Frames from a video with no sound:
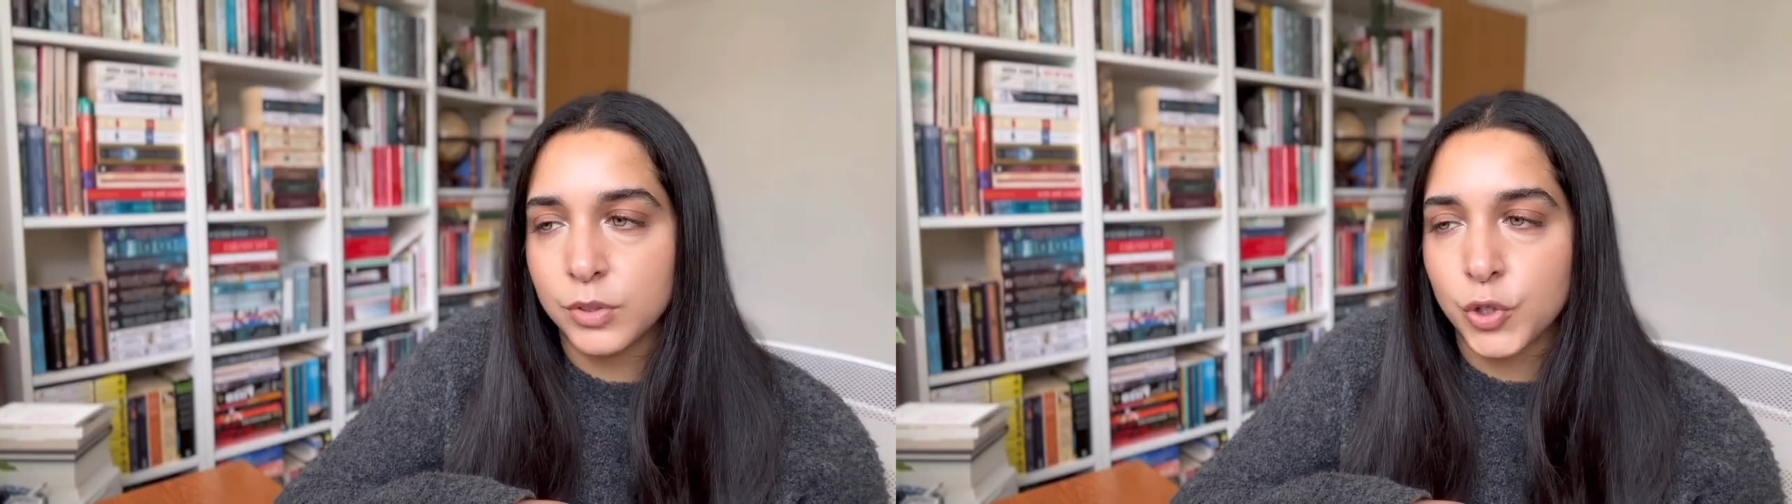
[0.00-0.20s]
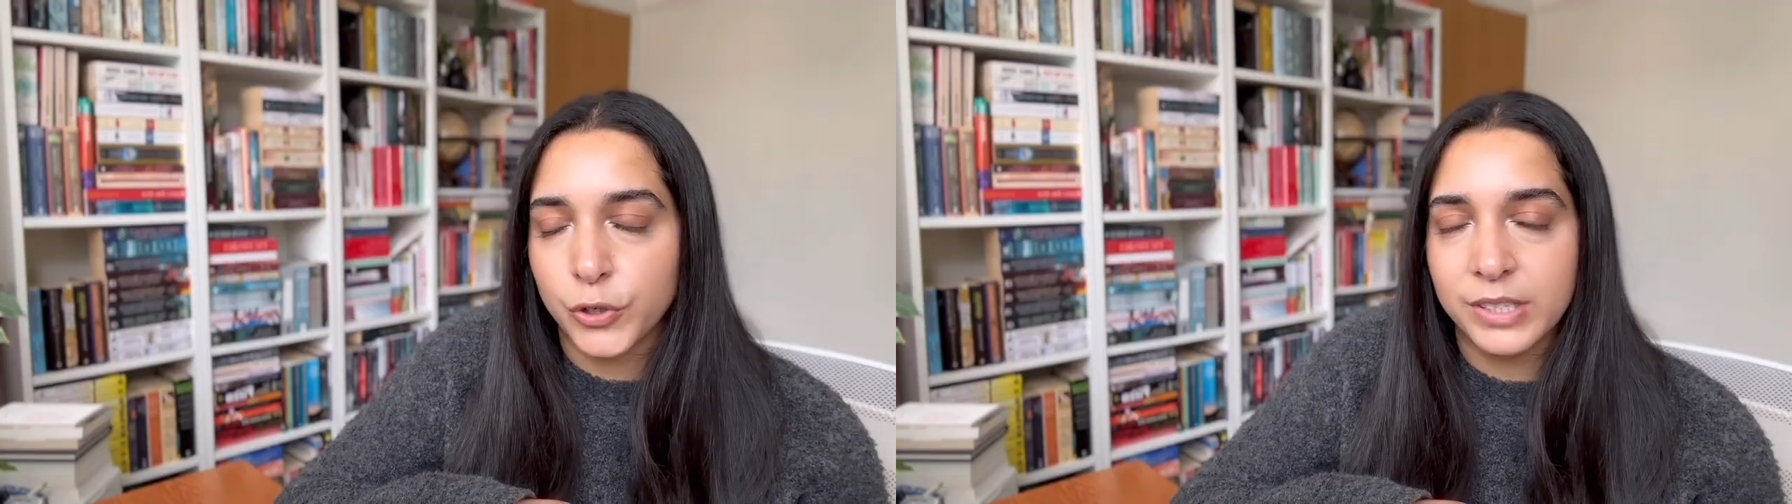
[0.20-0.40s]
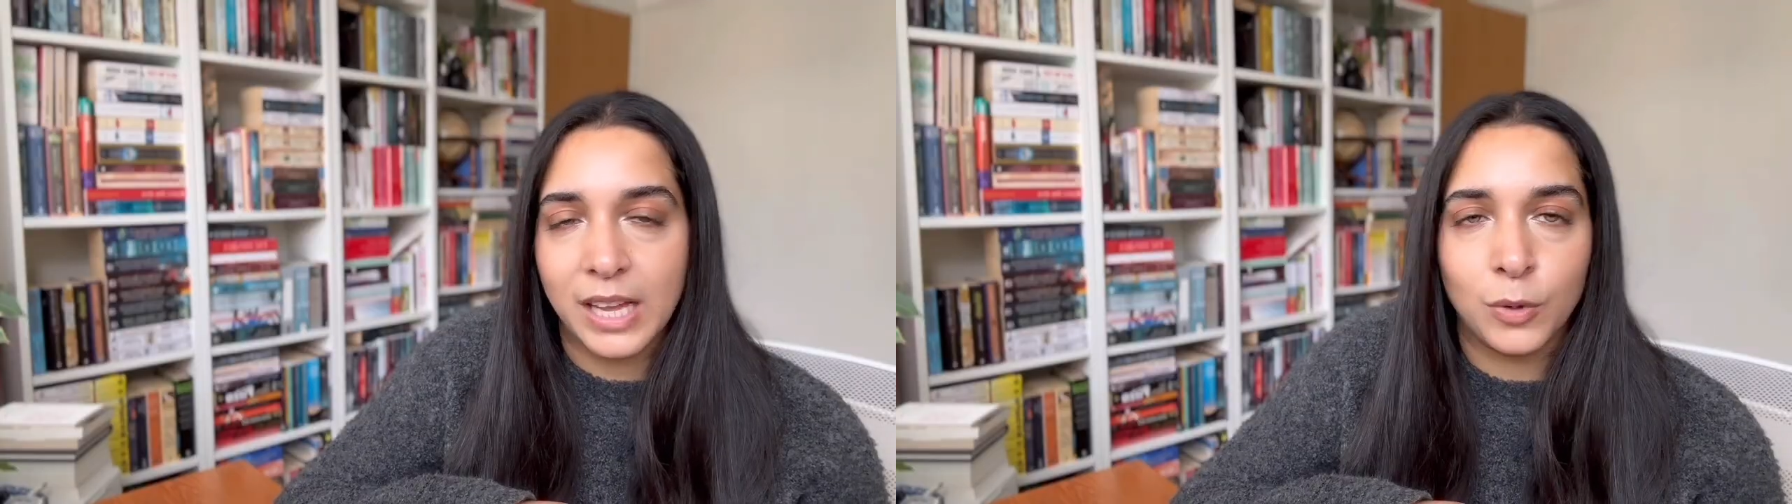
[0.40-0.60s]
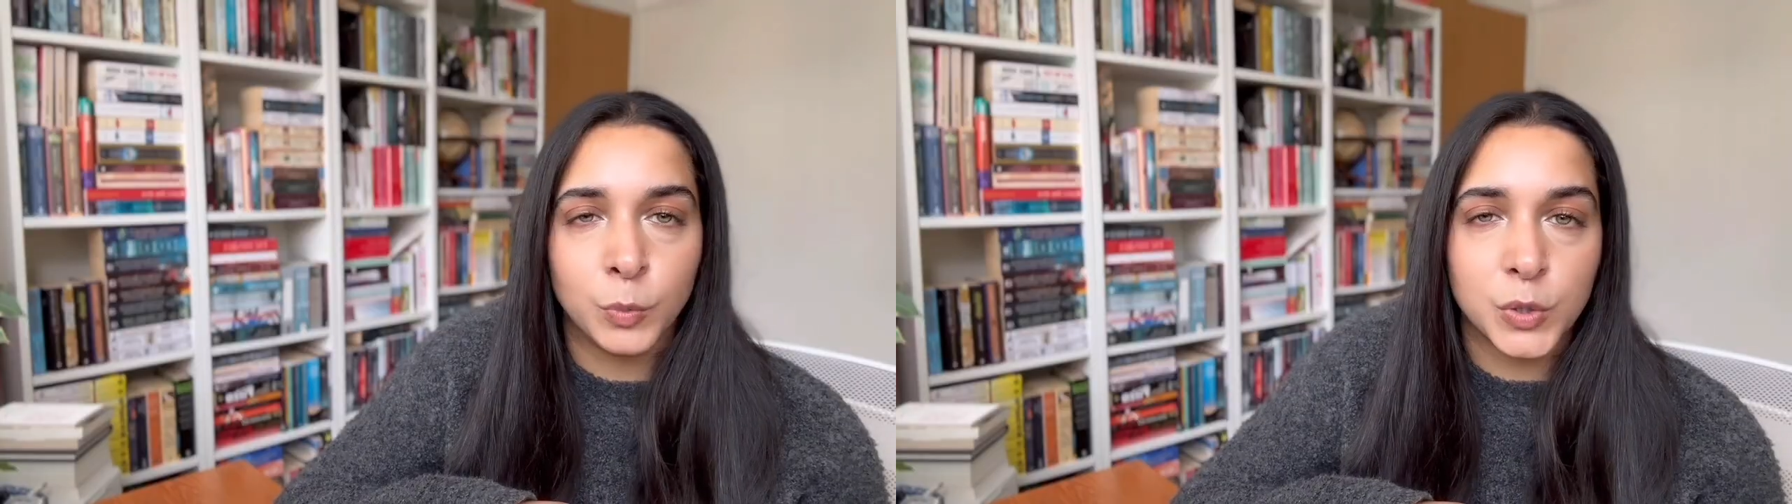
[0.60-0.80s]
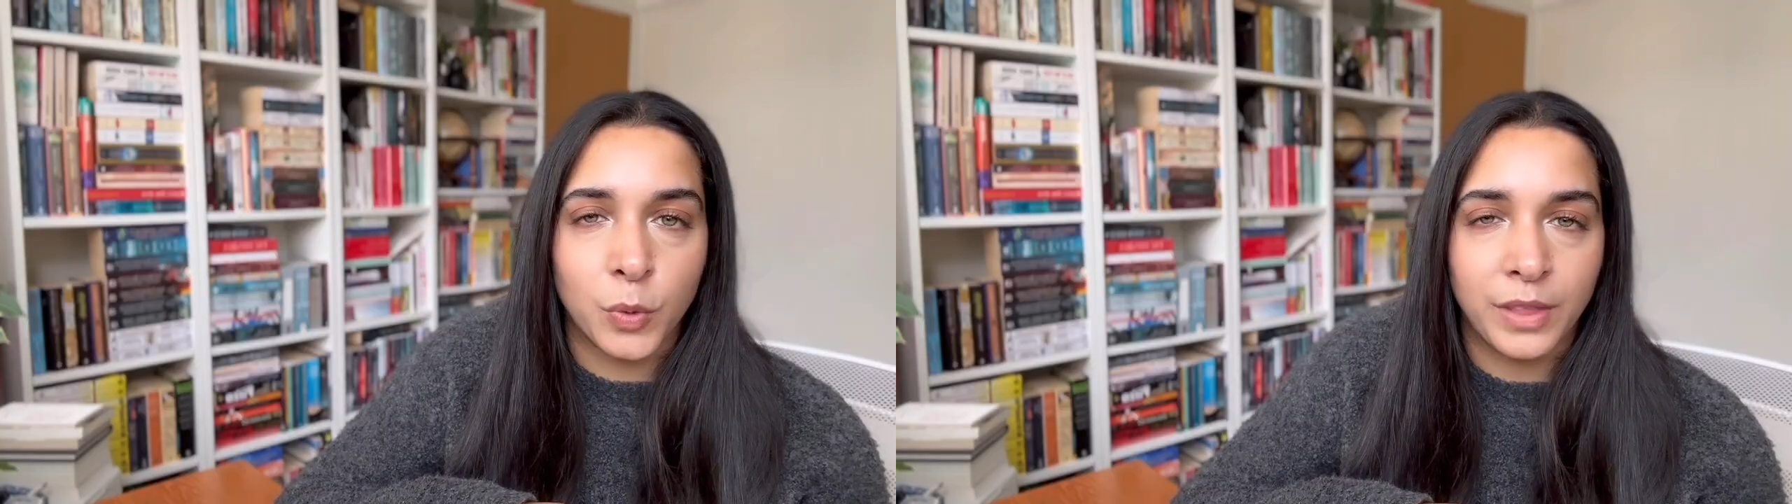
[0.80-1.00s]
Jury's out on
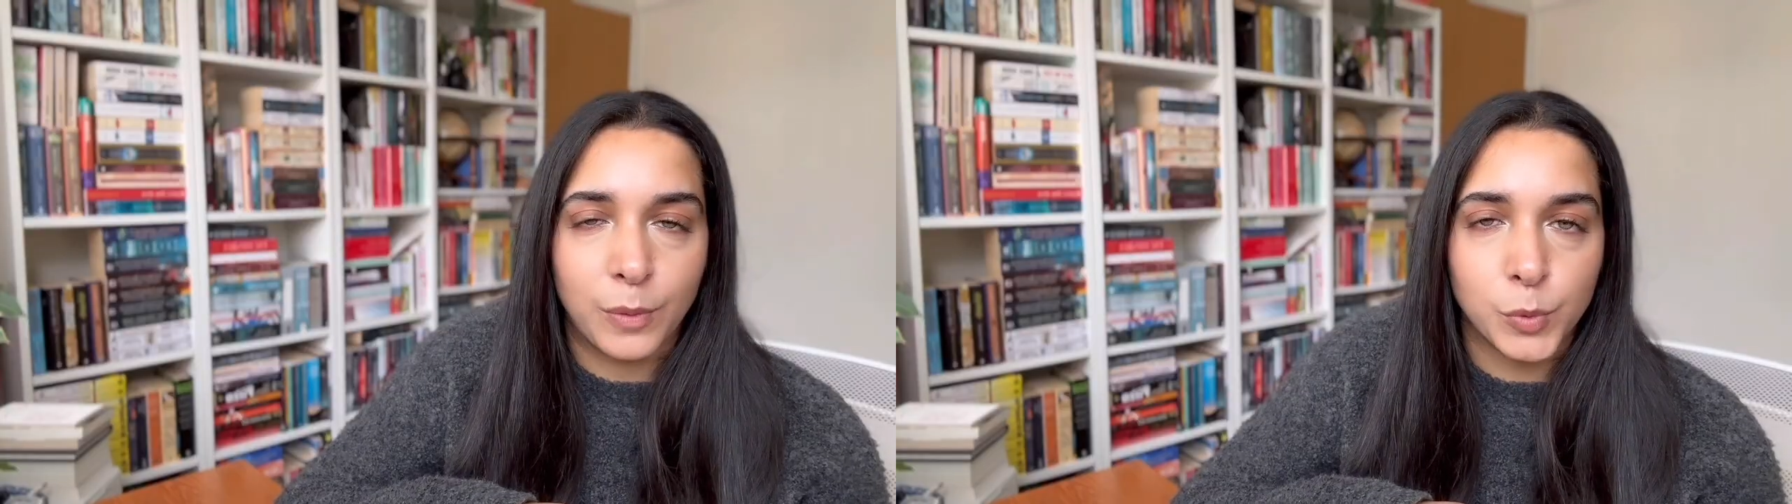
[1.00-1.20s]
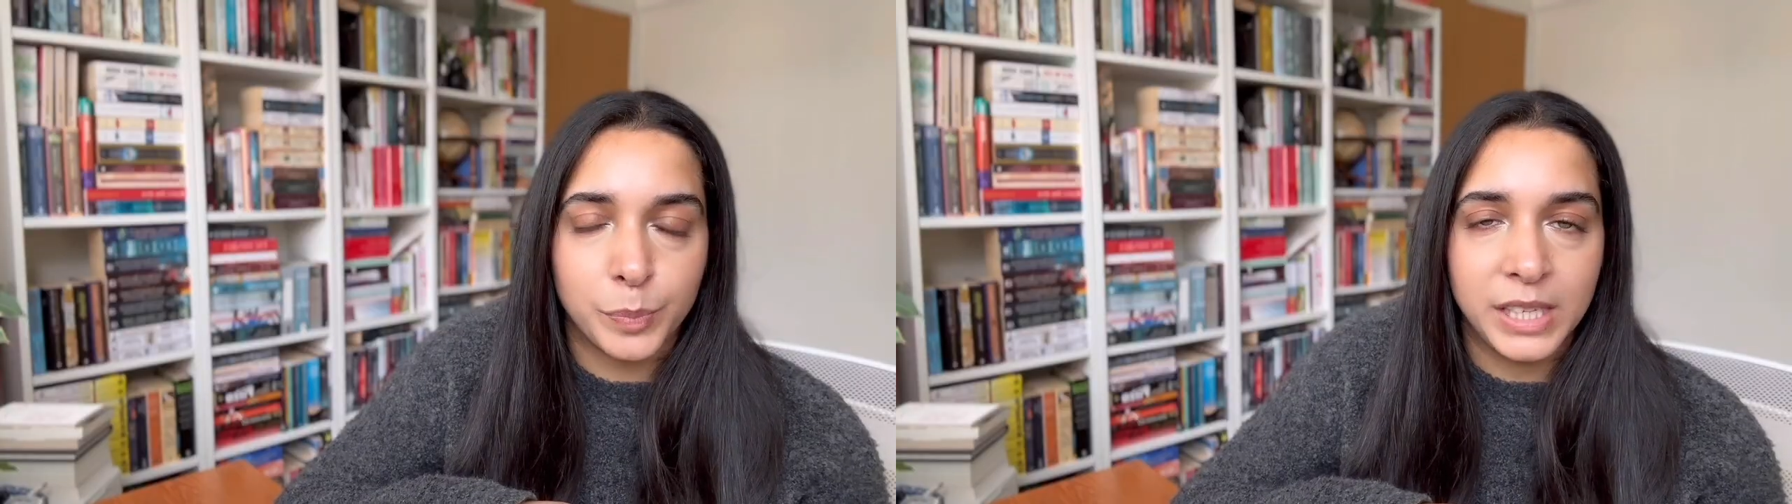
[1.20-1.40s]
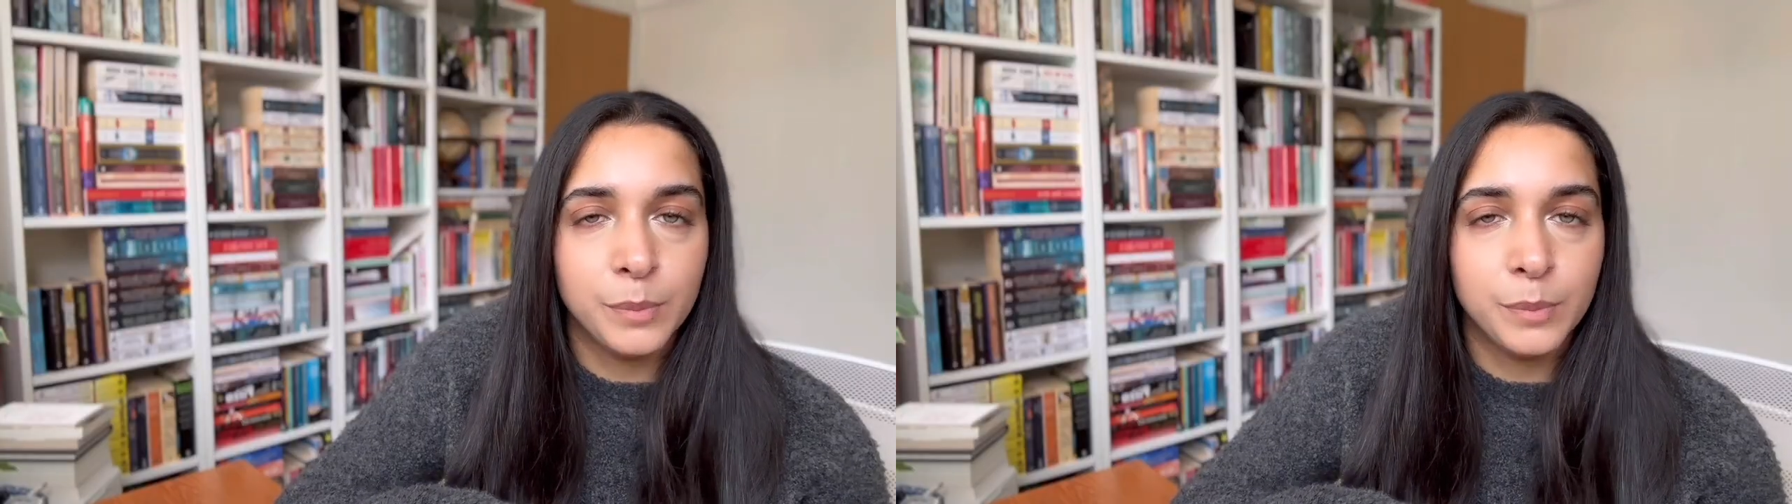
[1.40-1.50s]
which one that will be,